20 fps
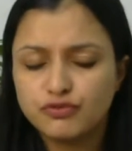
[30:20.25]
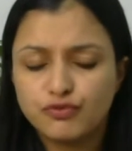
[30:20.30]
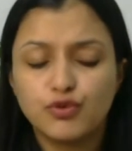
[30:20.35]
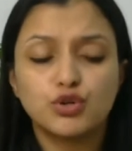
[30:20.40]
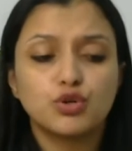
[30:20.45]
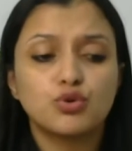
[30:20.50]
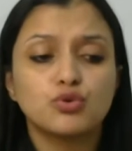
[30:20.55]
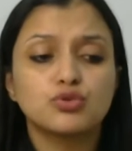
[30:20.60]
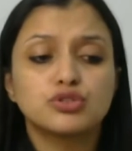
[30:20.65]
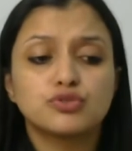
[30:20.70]

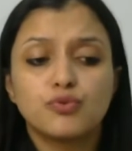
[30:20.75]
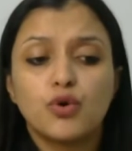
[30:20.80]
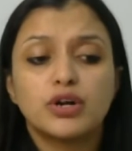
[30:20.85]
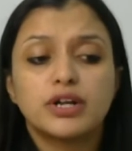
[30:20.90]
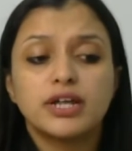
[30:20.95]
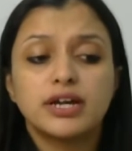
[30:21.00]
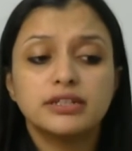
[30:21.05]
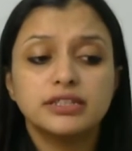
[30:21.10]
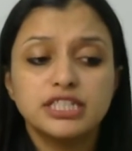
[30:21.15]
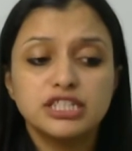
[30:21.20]
What
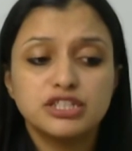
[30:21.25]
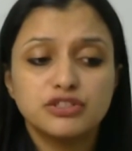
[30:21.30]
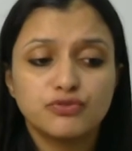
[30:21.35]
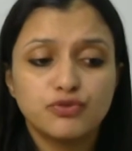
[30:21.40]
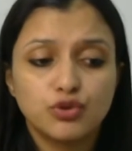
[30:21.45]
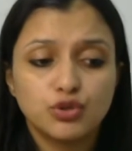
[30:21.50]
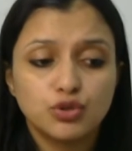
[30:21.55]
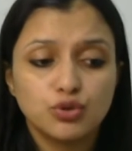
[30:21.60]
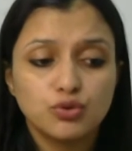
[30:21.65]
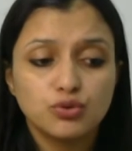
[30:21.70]
are these
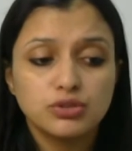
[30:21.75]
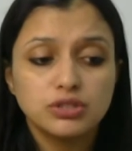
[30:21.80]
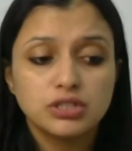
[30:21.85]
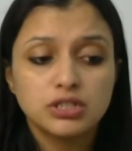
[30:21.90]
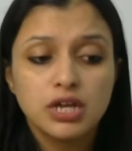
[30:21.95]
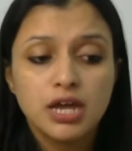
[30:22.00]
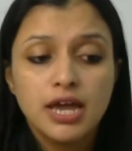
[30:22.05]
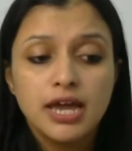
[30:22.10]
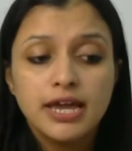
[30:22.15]
photons?